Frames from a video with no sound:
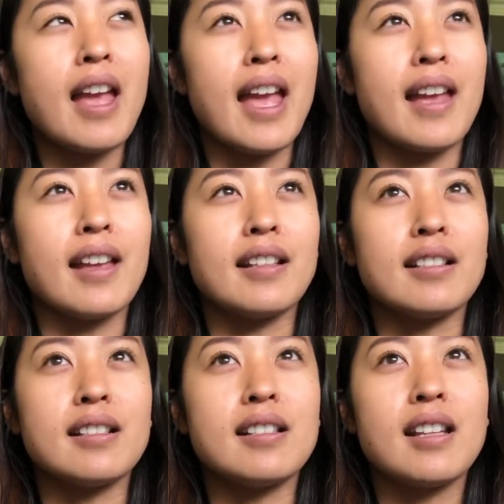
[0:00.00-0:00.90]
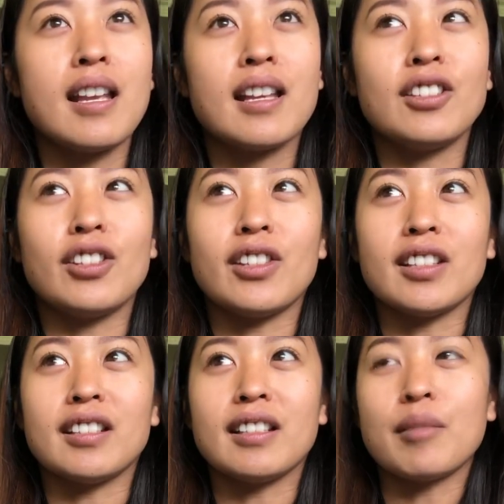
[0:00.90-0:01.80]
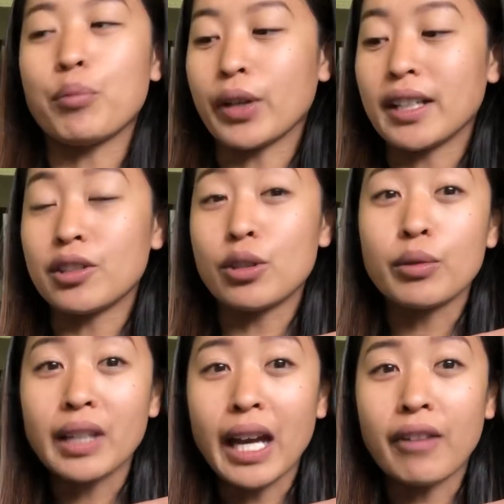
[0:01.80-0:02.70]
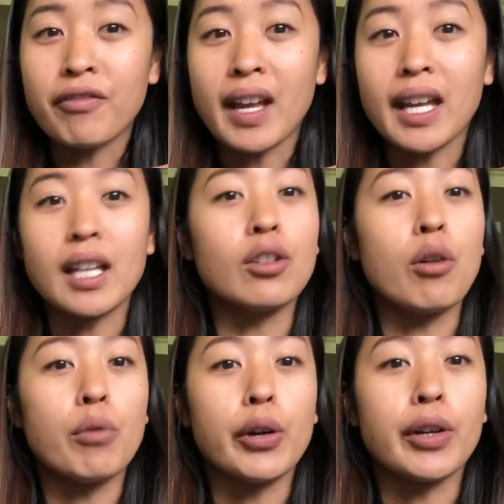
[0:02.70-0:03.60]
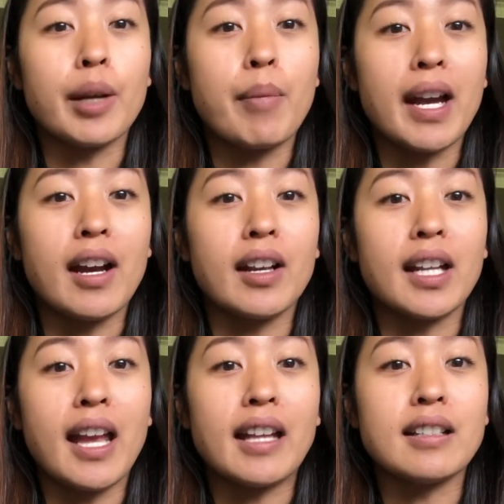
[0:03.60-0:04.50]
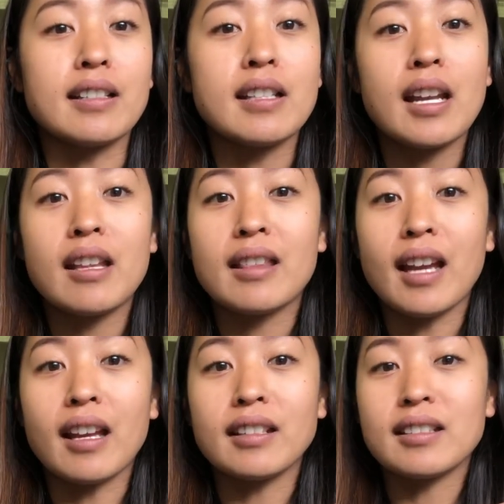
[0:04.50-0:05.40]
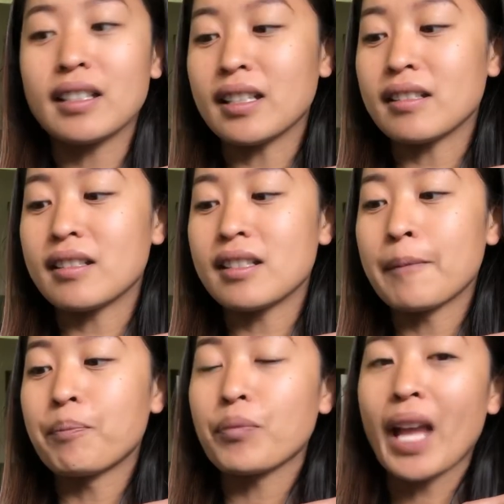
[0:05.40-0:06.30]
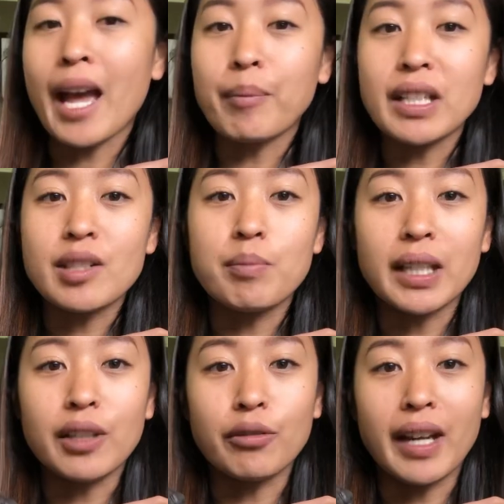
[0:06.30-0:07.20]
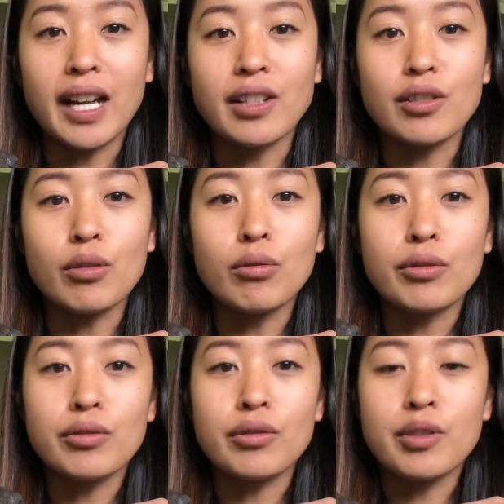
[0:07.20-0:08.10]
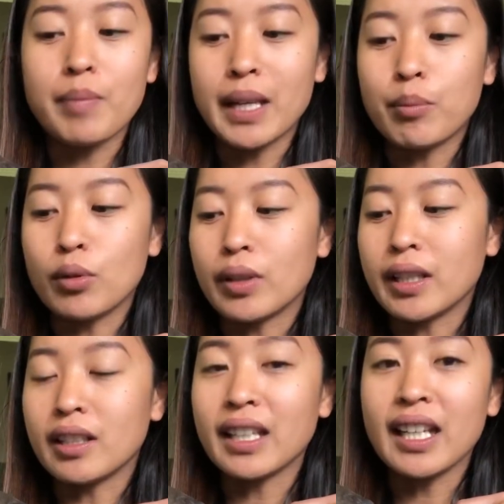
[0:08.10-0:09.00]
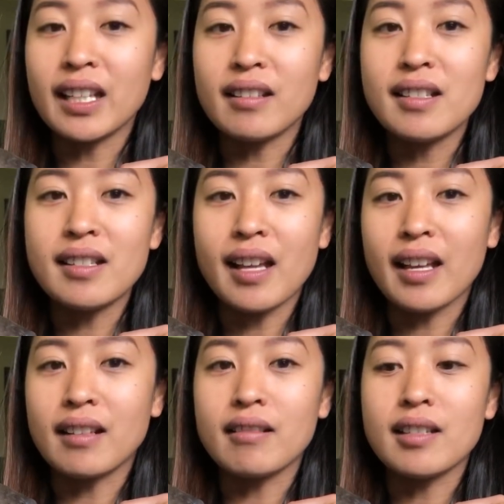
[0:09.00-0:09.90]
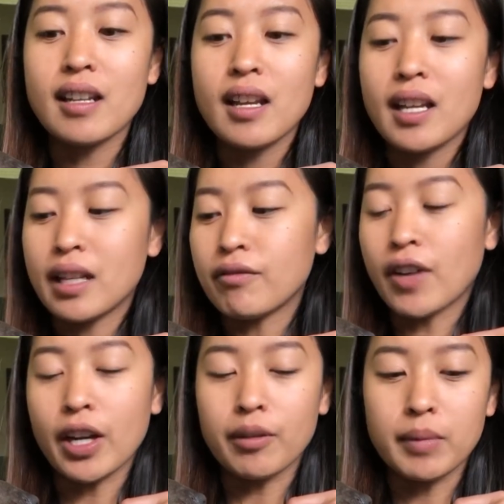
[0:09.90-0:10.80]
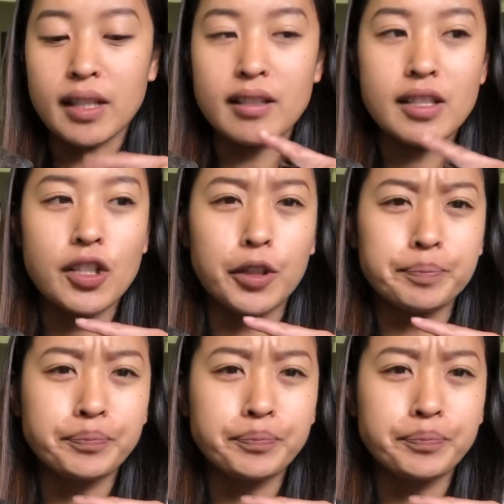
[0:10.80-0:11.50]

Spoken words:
and you can bring to a cafe and not worry about, and that is happy to be around all sorts of people and kids and environments. So